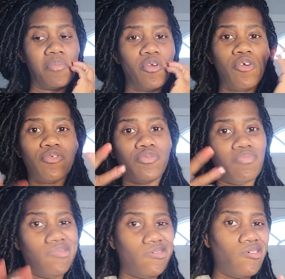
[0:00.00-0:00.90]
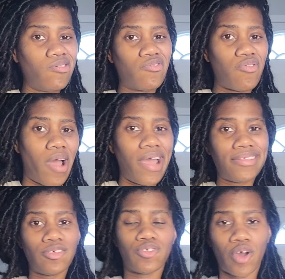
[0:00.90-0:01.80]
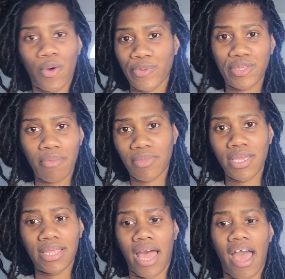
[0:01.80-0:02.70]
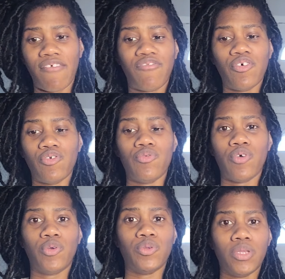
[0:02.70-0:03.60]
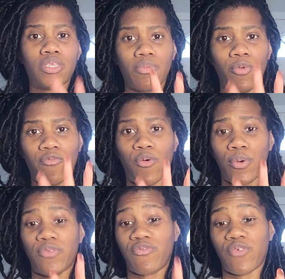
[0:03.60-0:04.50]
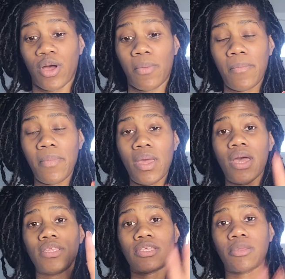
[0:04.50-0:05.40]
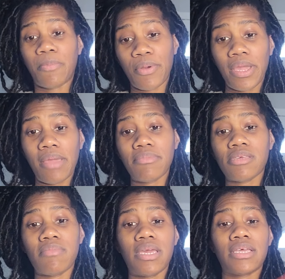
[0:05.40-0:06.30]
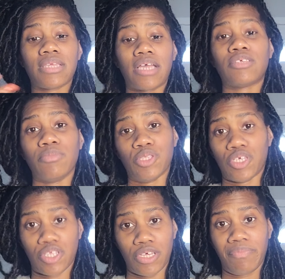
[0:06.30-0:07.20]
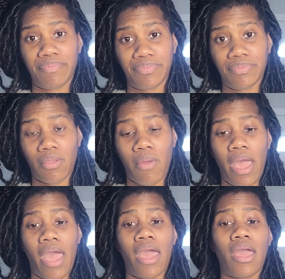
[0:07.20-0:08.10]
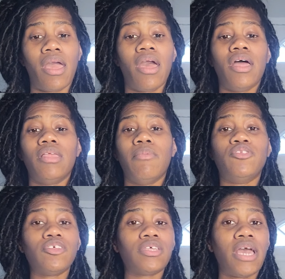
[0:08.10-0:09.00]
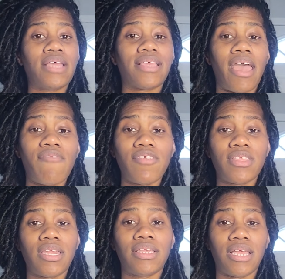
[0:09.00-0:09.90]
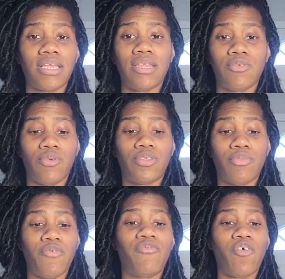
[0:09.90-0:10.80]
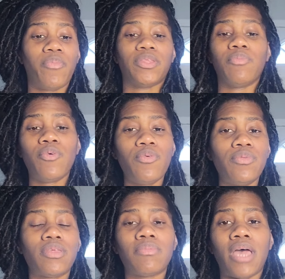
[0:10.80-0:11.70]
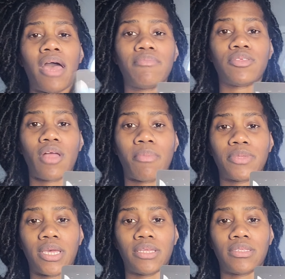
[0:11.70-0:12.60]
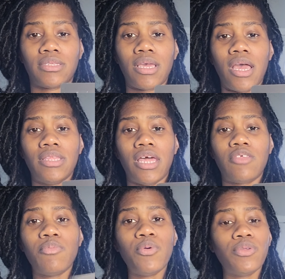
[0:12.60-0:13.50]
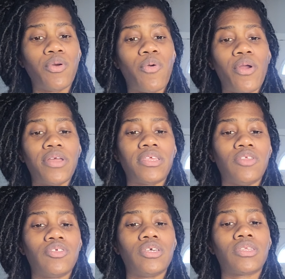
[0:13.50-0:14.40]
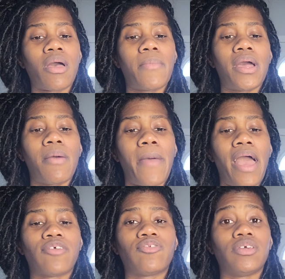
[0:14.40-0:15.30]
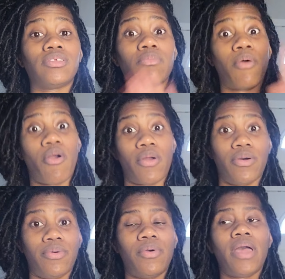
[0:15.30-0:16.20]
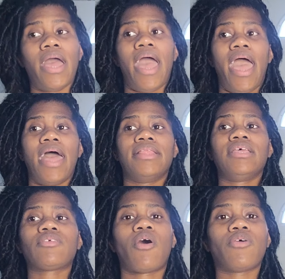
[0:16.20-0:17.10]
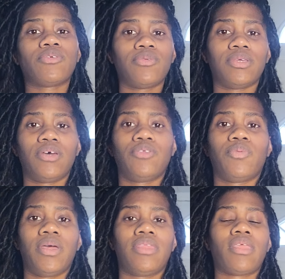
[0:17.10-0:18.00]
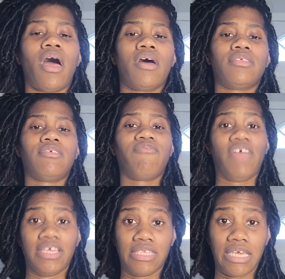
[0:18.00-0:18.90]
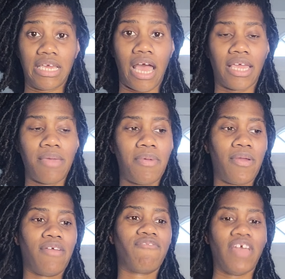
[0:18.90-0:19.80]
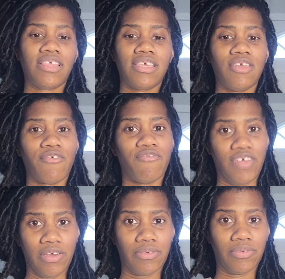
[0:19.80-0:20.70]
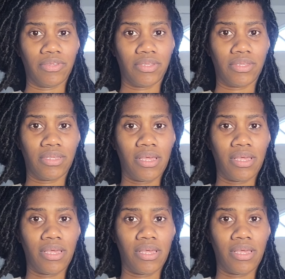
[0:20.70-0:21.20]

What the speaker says: You're trying to juggle something that I feel you need to move forward from. The Supreme to me is like the Magician. Okay, the Magician has everything that they need in order to move forward, but the Moon sometimes stops us. Now, this Moon and Aquarius energy is coming up actually tomorrow. And this also deals with us facing, I keep hearing facing your fears.